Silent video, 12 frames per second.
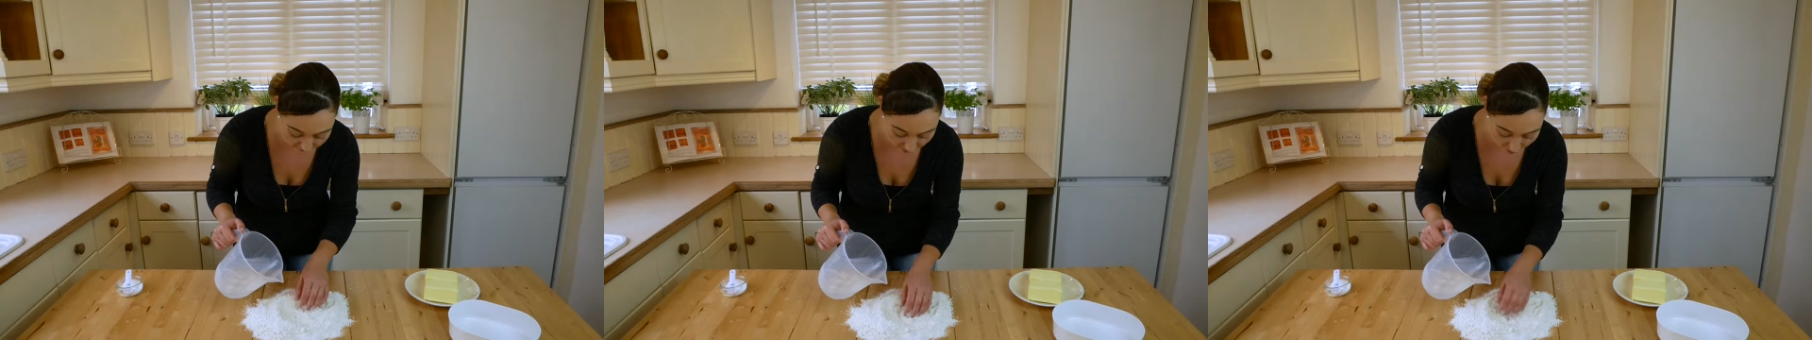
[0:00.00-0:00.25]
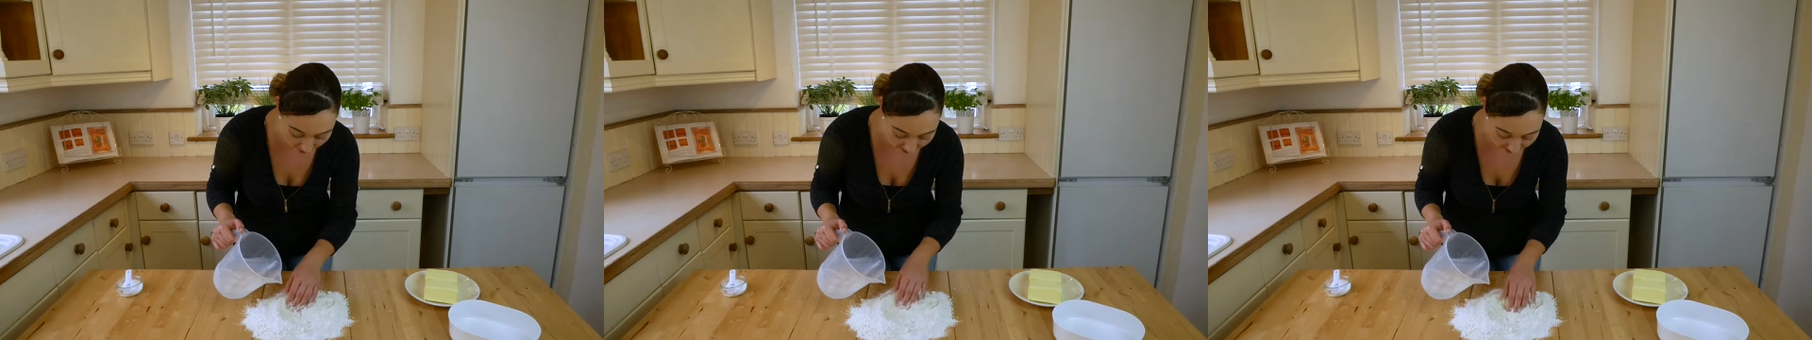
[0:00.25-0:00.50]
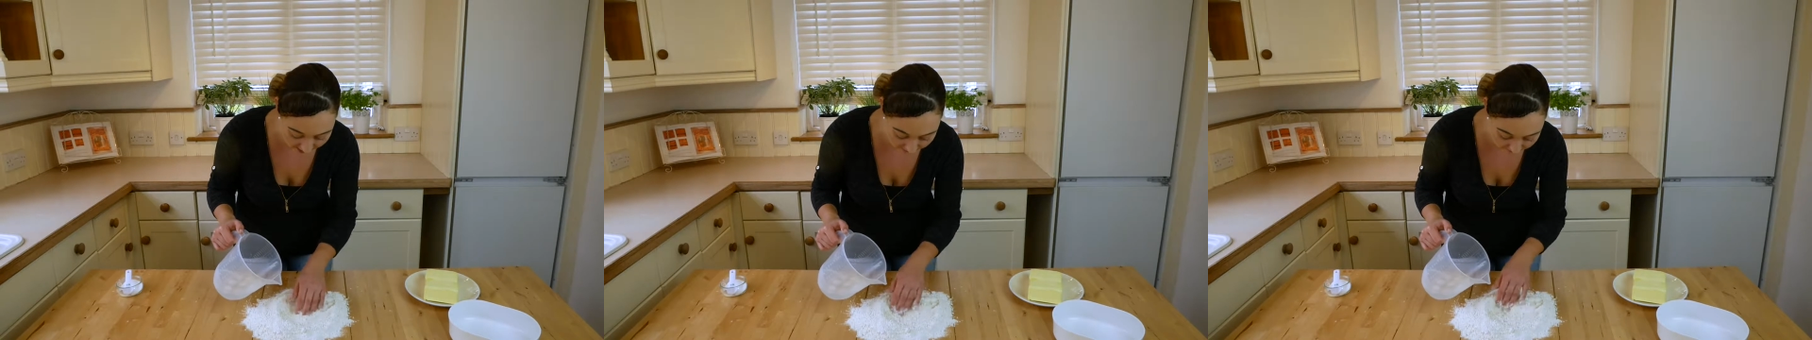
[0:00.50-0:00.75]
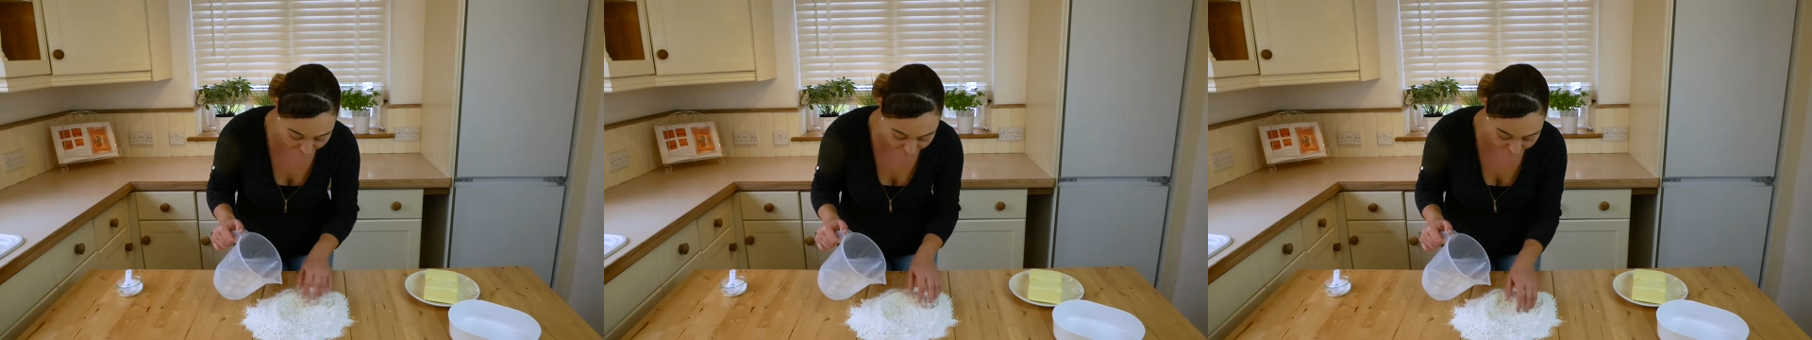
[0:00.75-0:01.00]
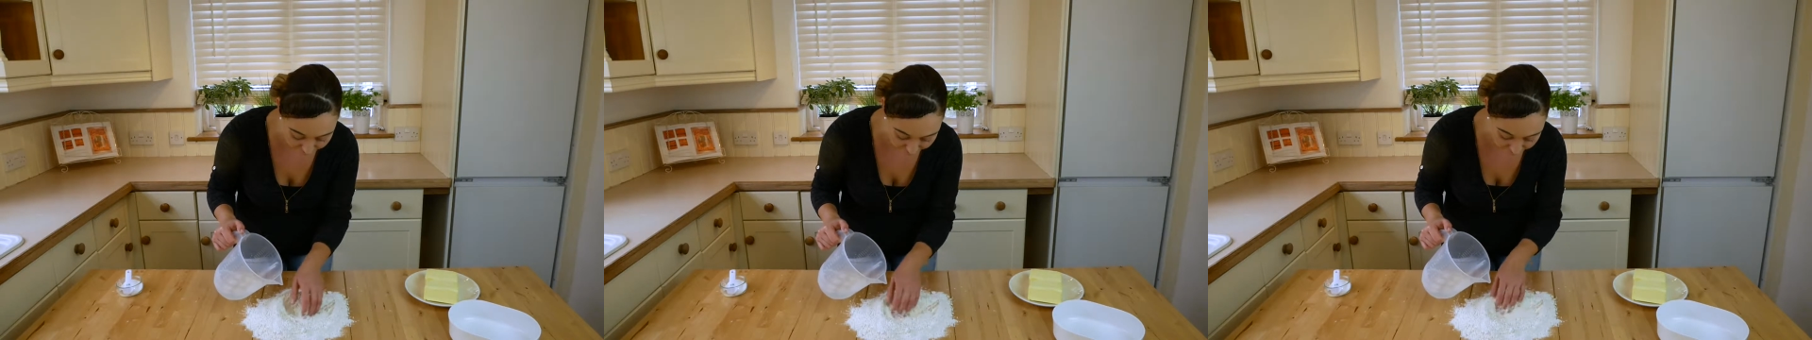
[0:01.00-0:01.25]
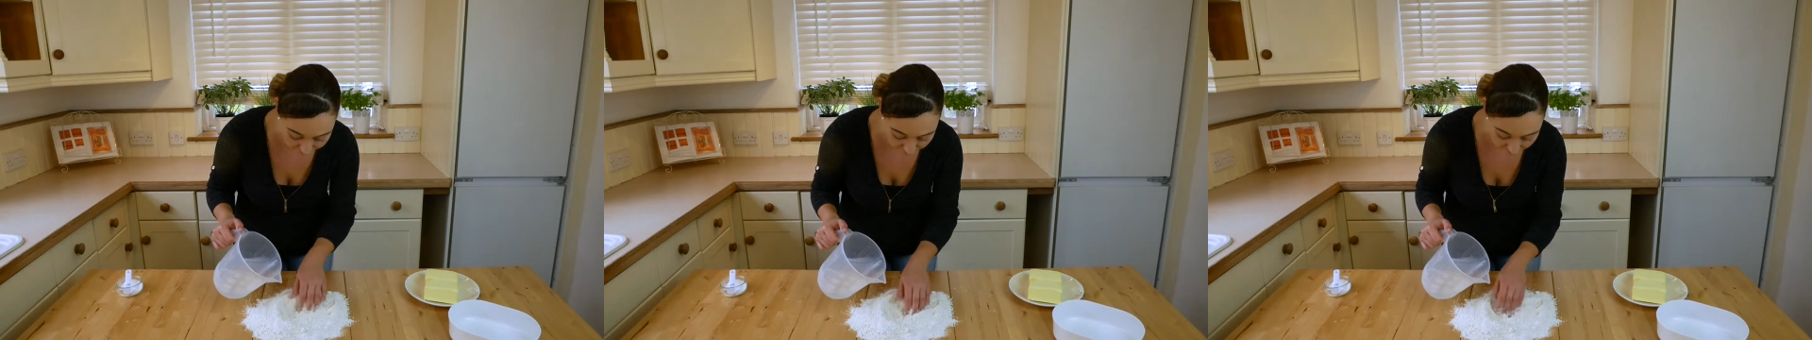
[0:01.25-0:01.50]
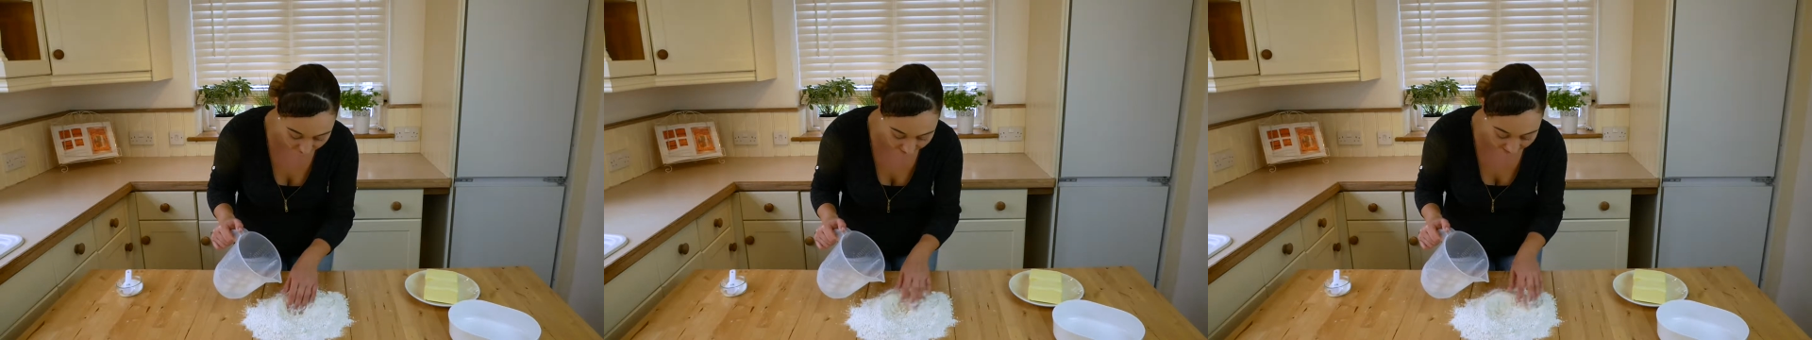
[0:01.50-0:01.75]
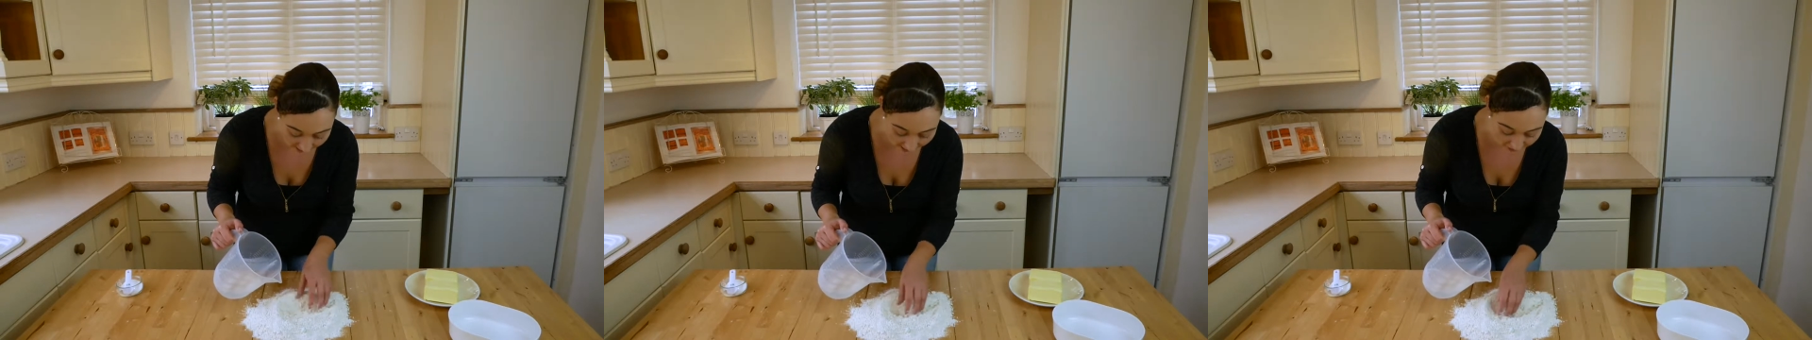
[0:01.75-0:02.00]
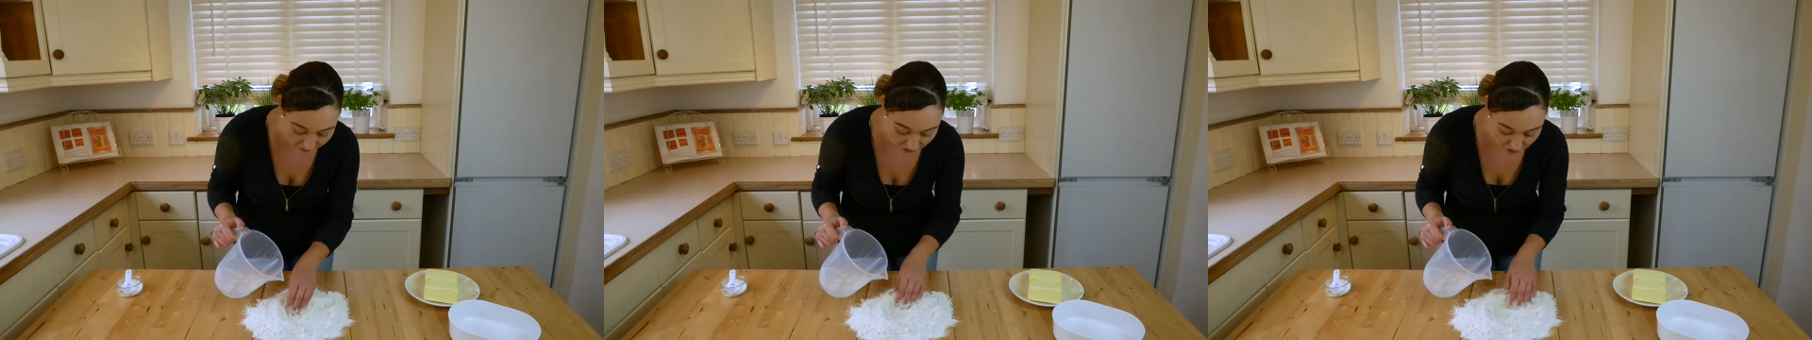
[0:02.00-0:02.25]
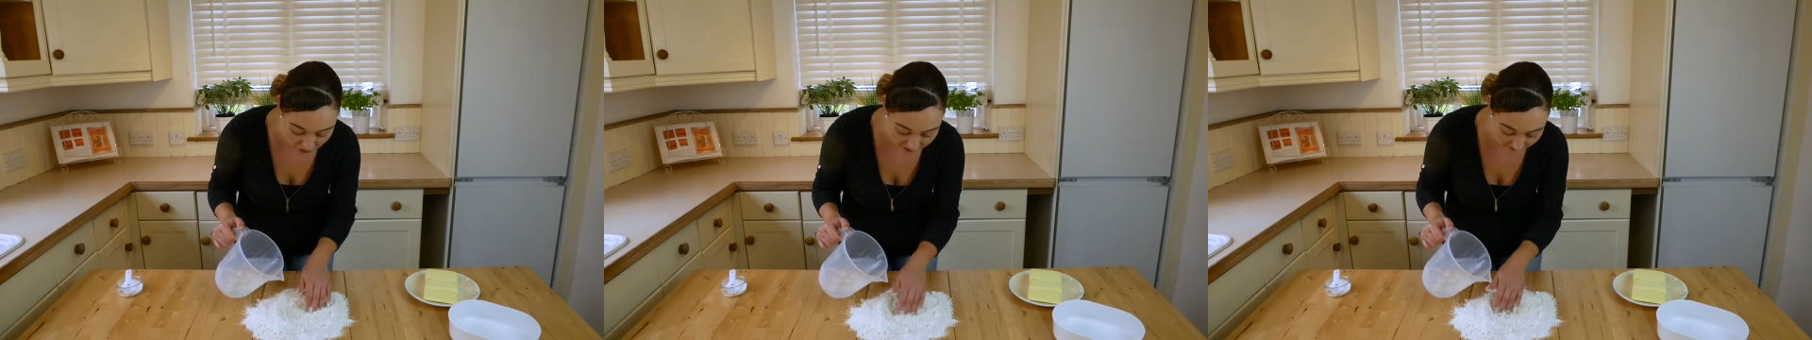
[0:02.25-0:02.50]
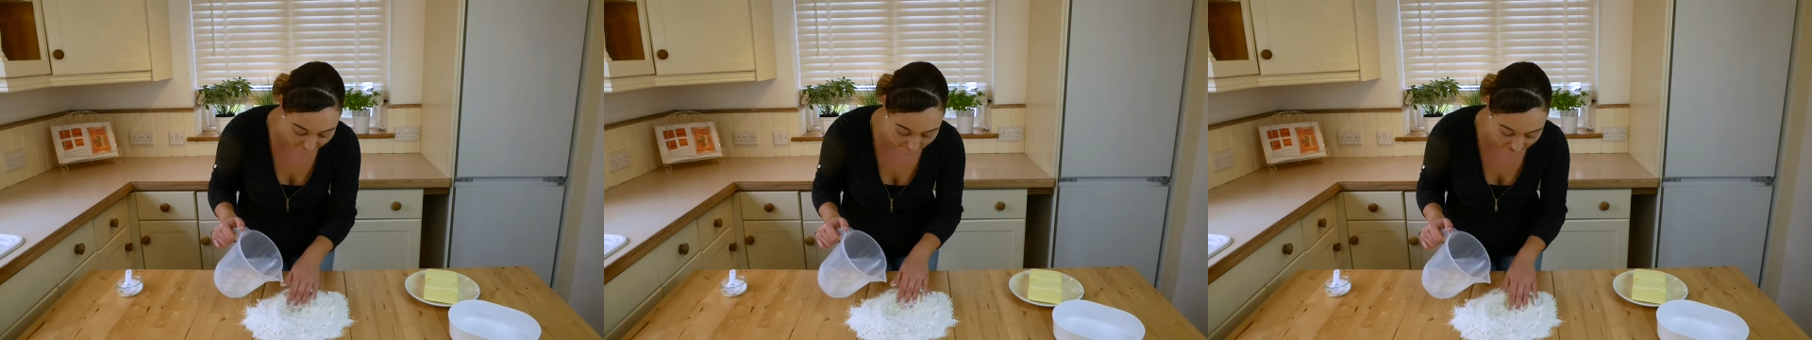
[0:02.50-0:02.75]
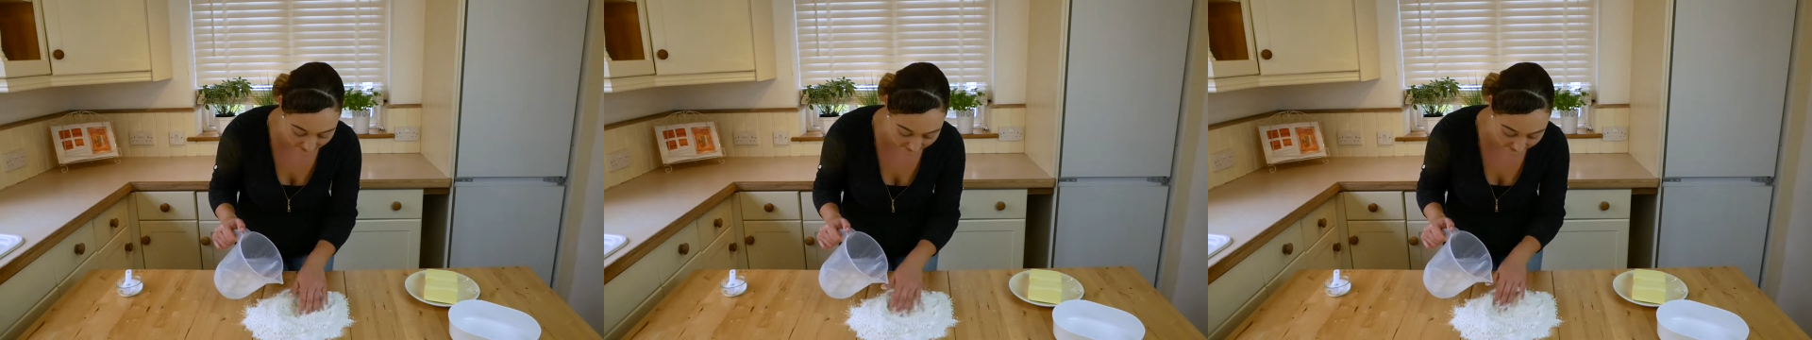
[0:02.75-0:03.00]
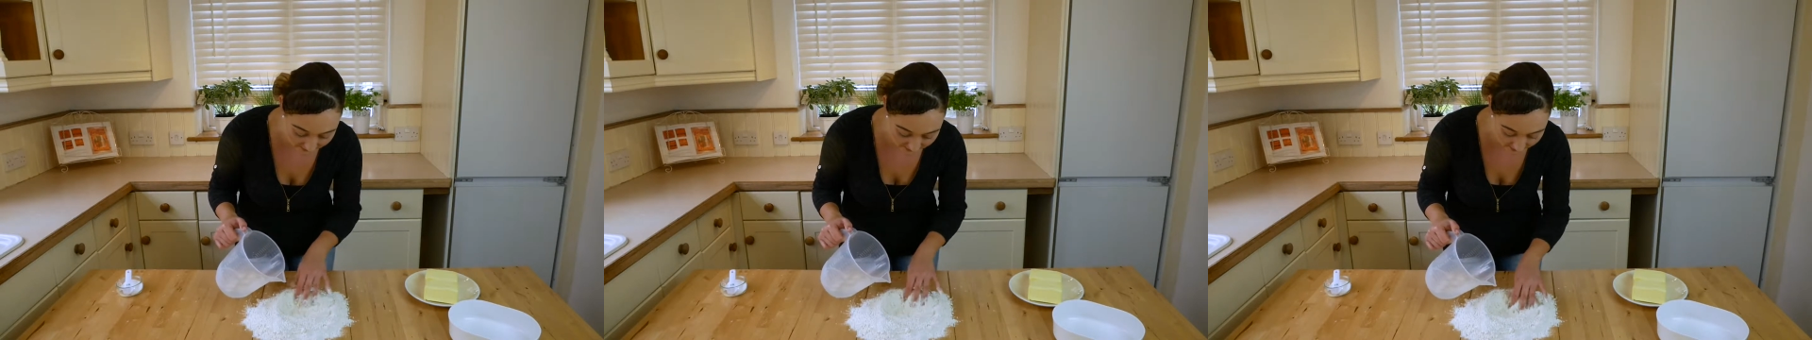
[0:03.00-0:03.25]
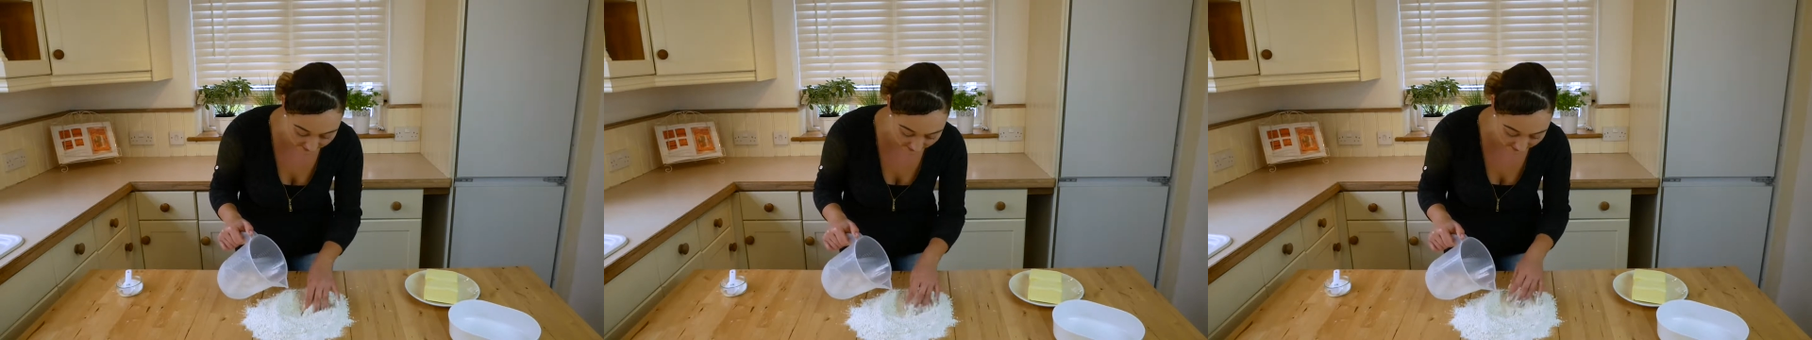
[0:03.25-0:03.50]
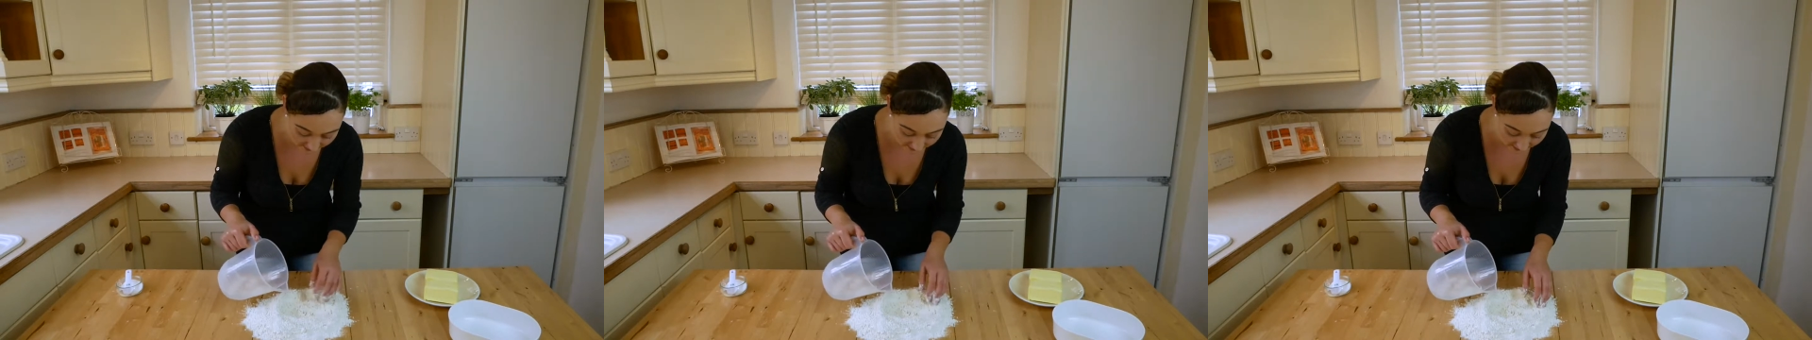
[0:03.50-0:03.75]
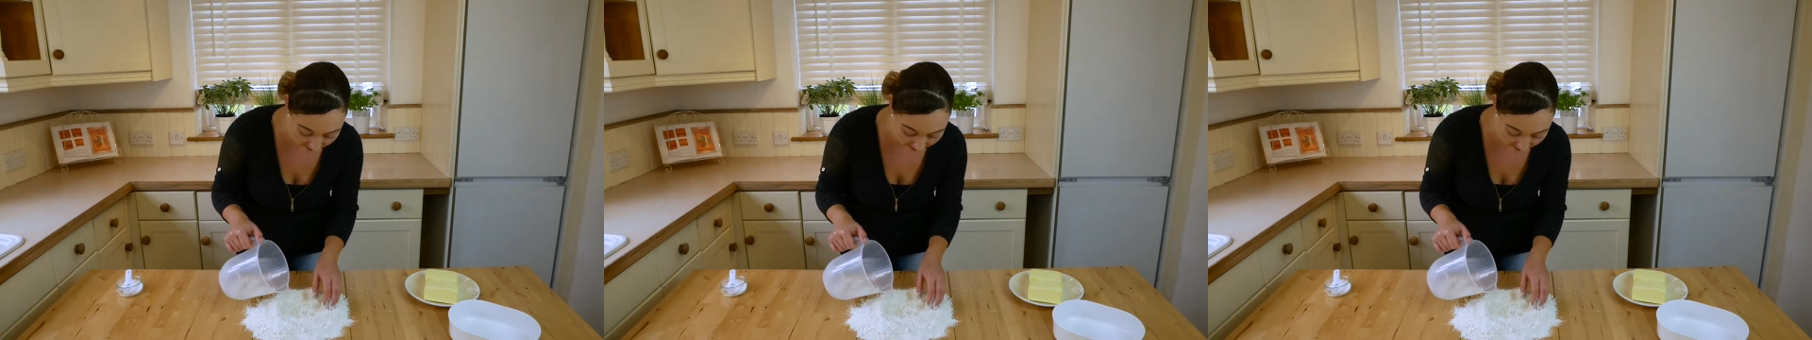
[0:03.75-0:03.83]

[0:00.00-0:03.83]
of the well and you just mix this